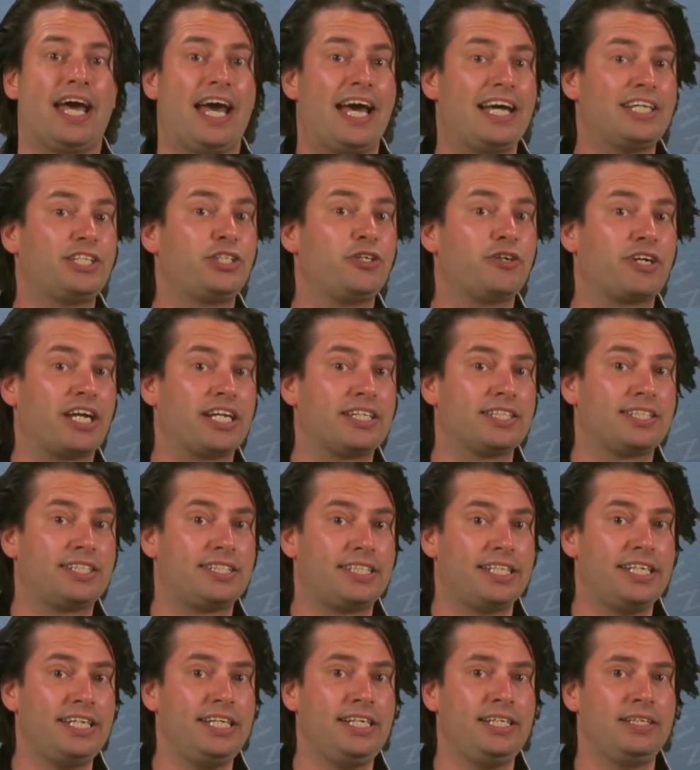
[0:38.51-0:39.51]
As you can
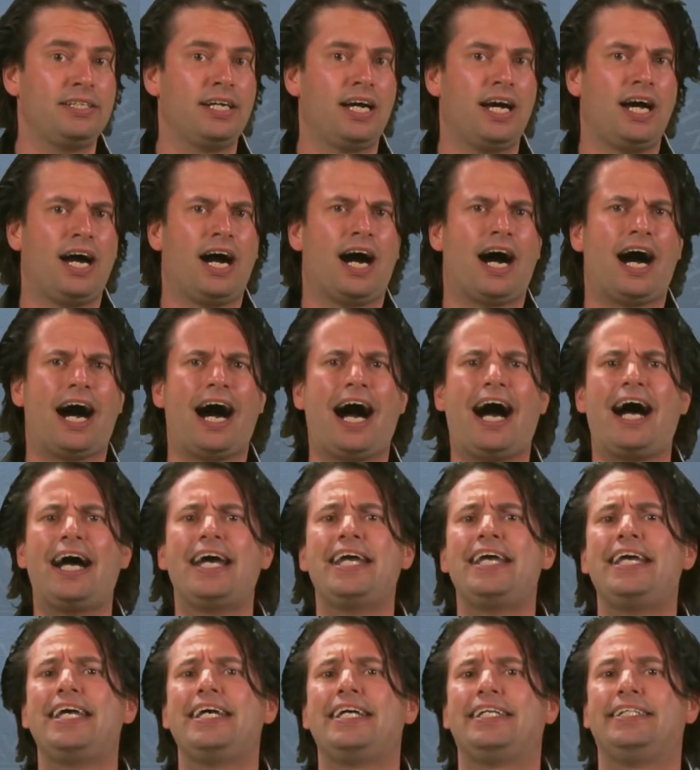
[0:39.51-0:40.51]
see,
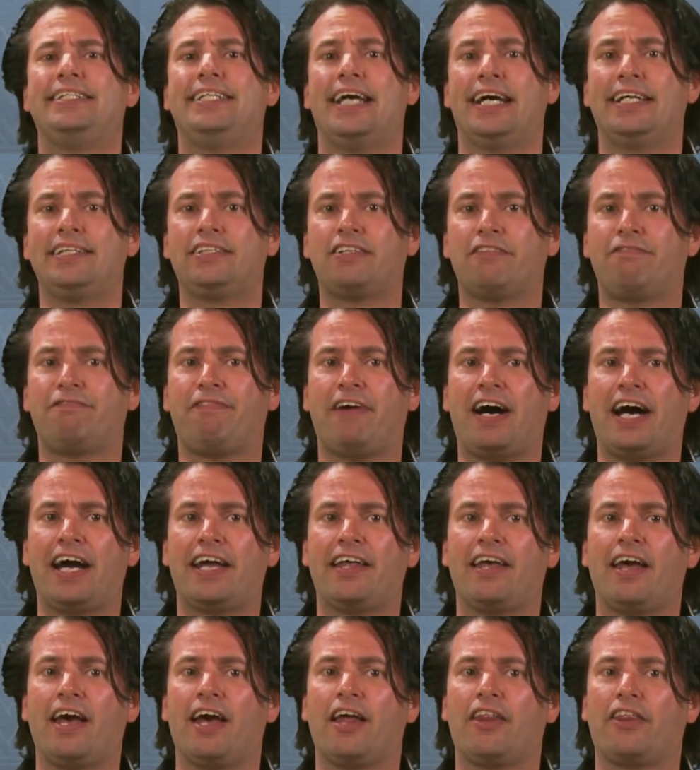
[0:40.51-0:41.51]
I
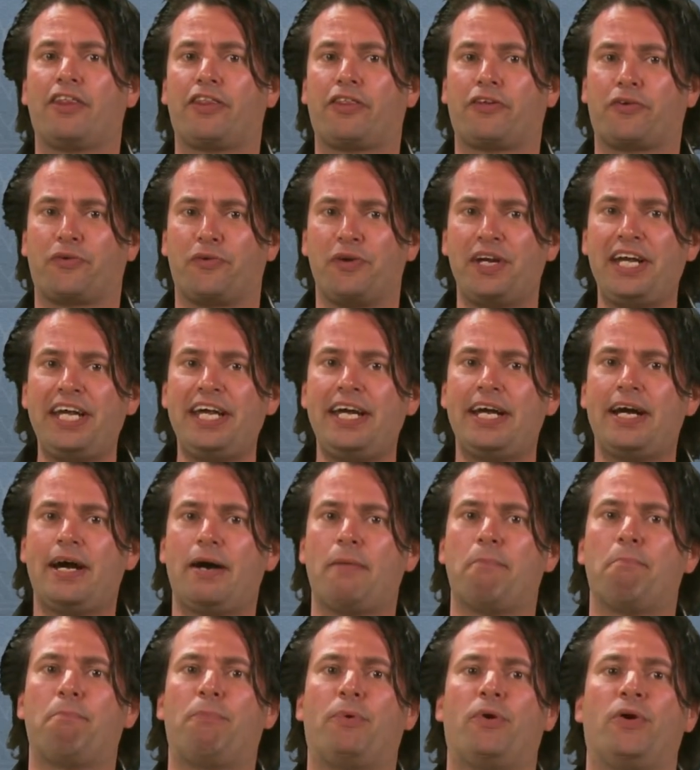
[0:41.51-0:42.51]
identify 3
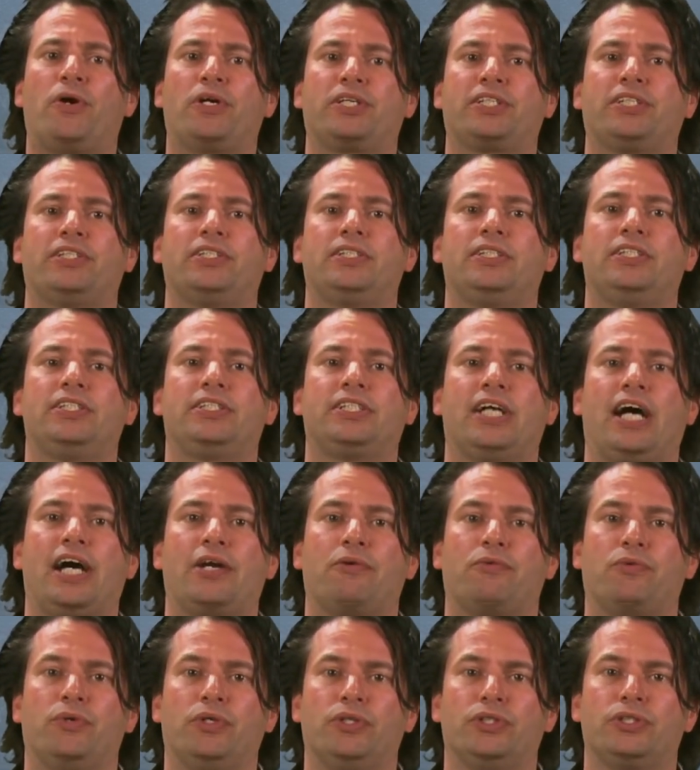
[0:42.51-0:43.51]
important
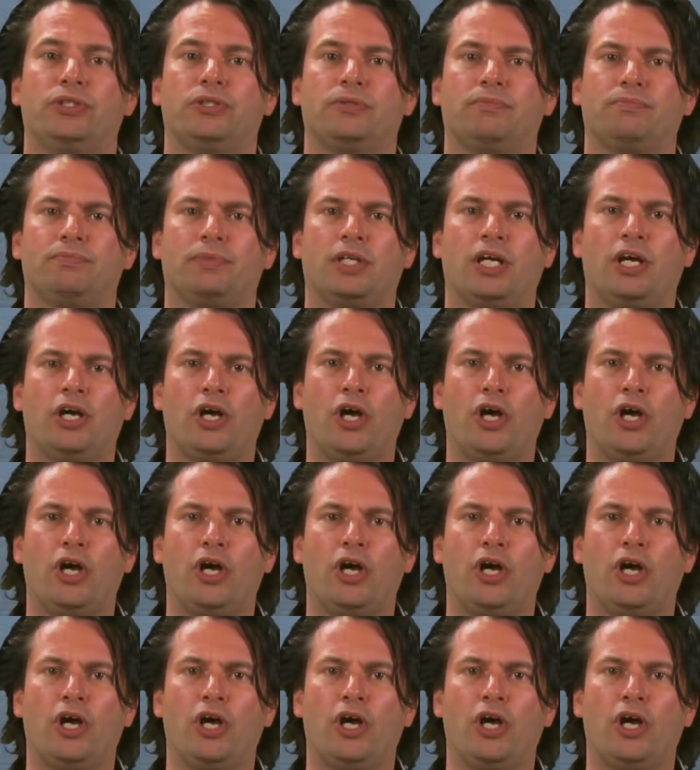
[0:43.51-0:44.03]
design rules: